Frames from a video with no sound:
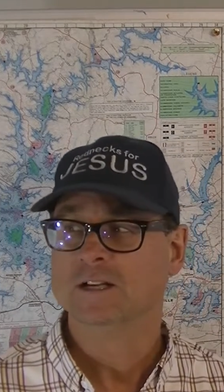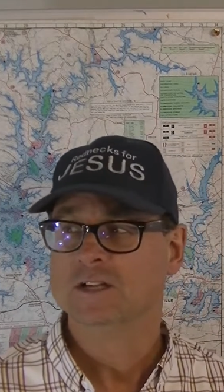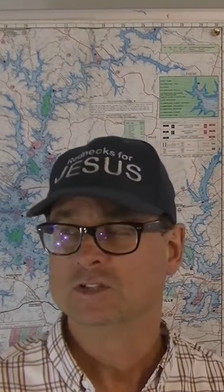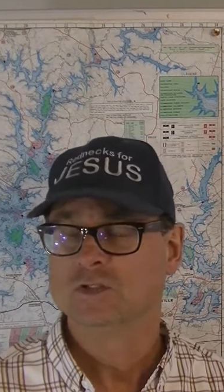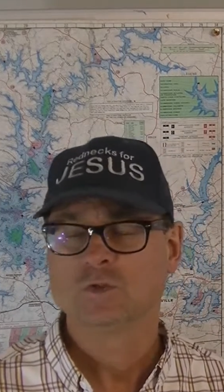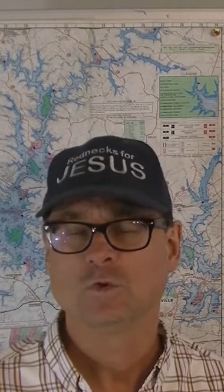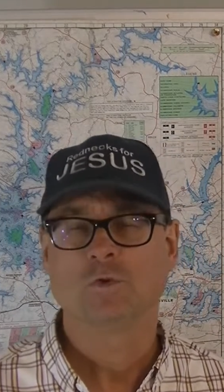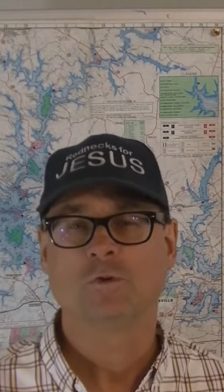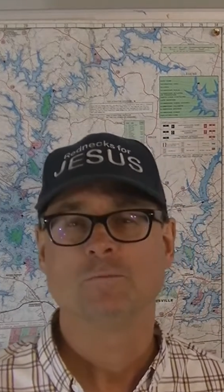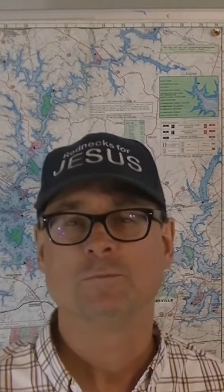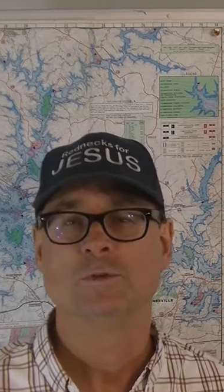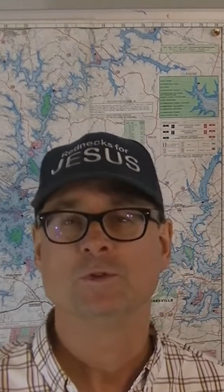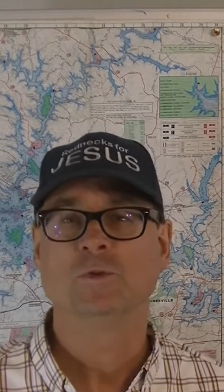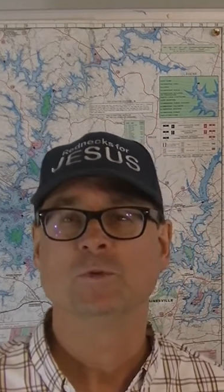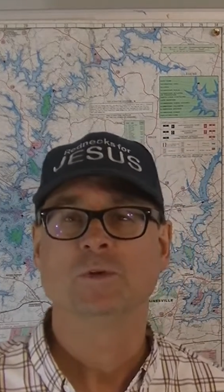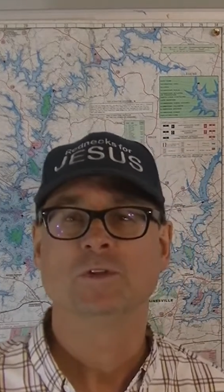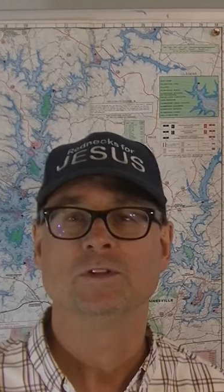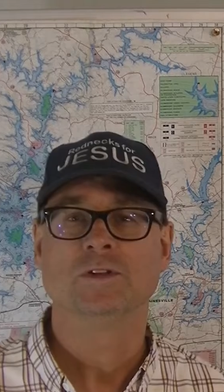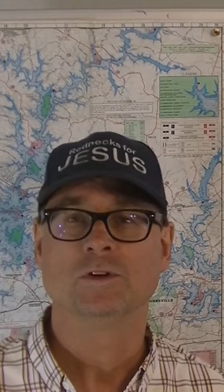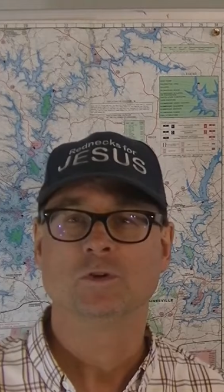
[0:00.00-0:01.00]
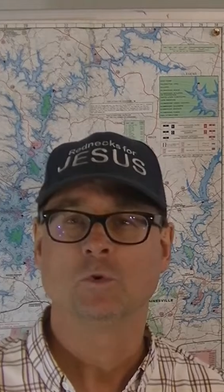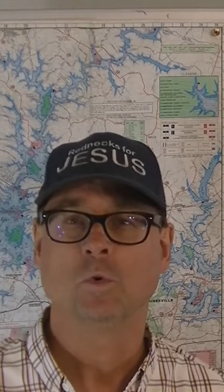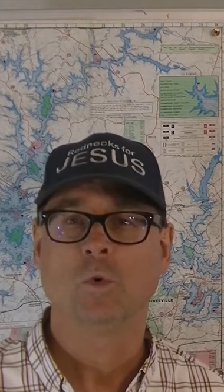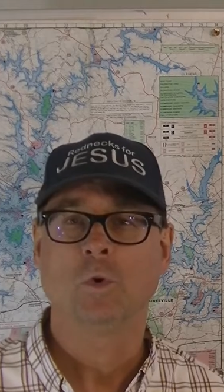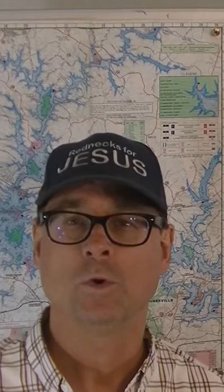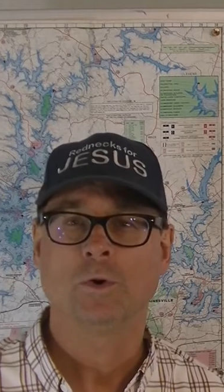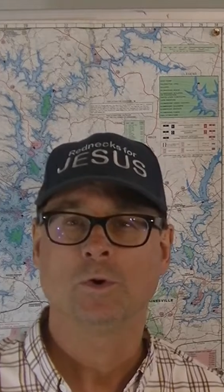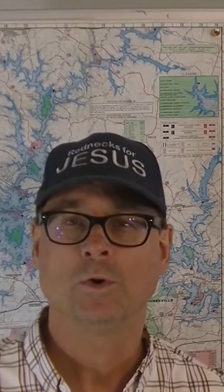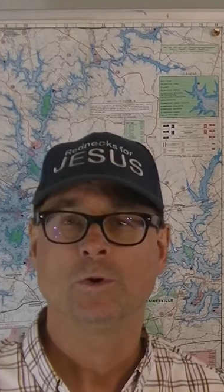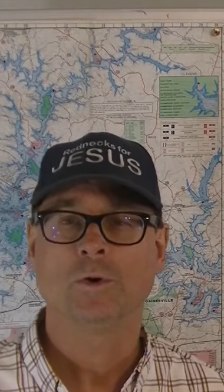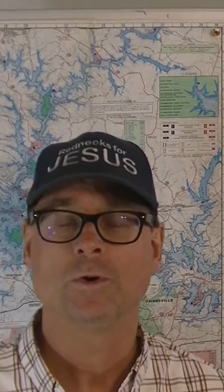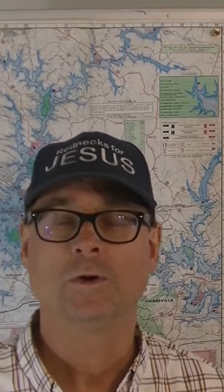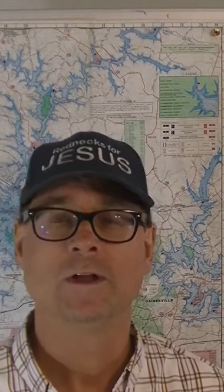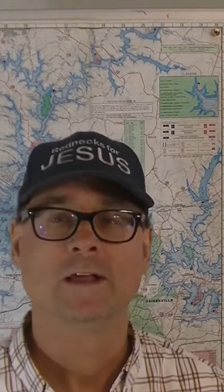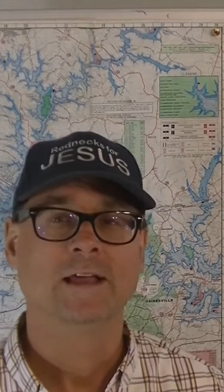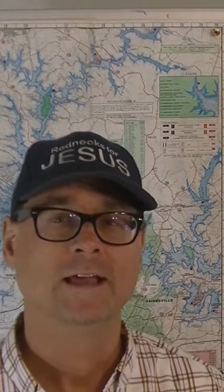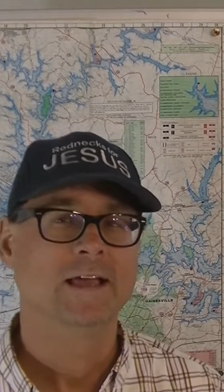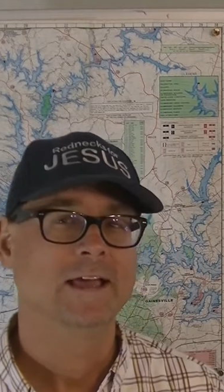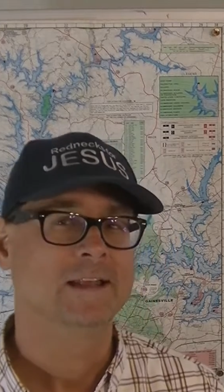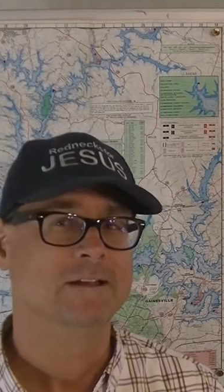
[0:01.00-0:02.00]
sort of between a quarter
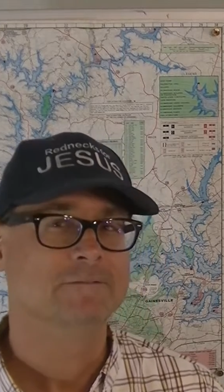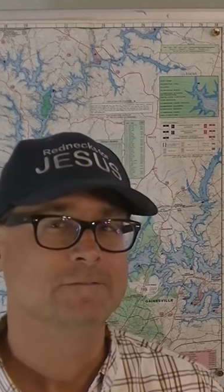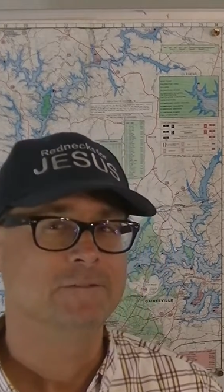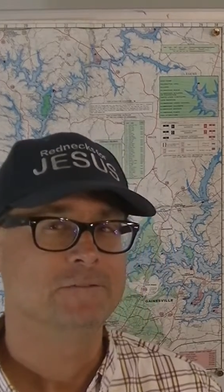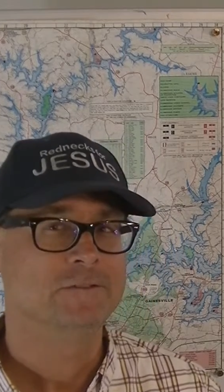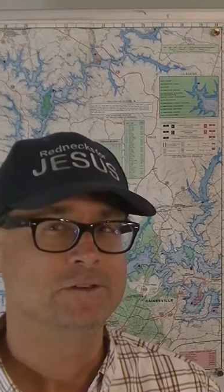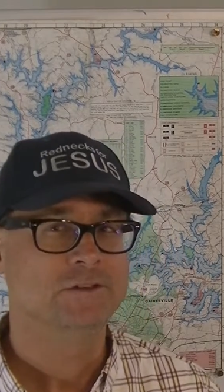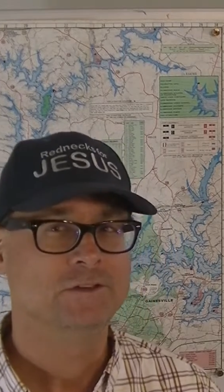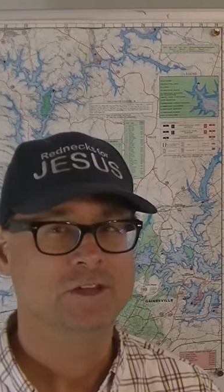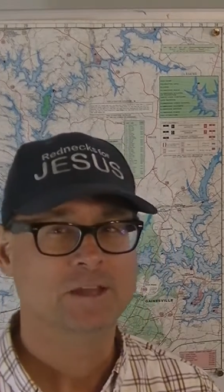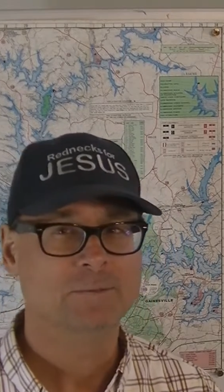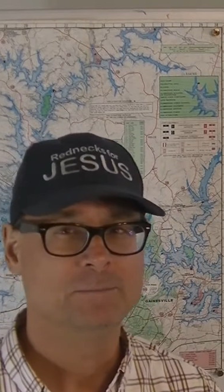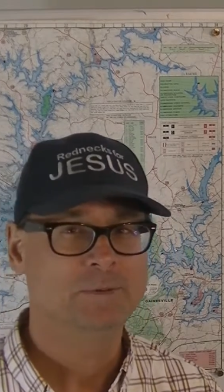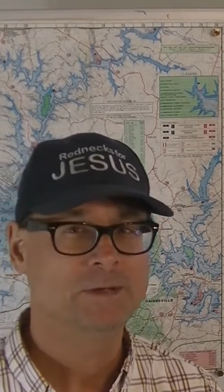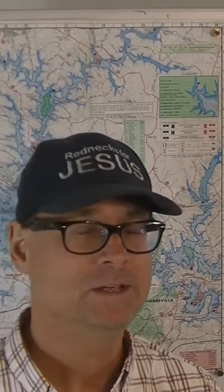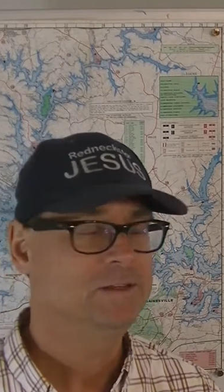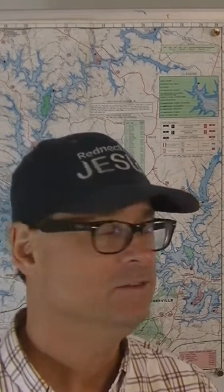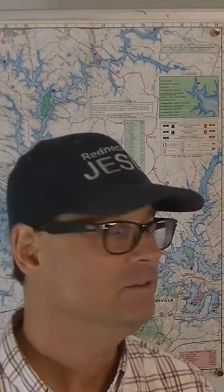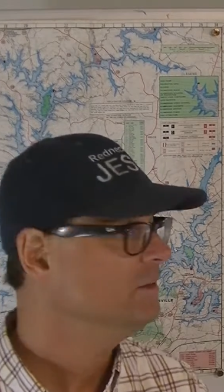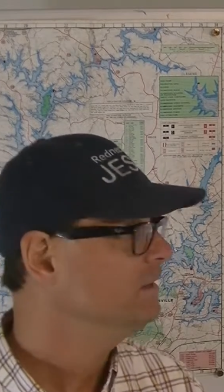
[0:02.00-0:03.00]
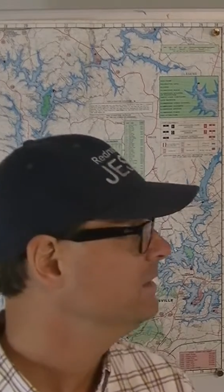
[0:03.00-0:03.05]
and a 50 cent piece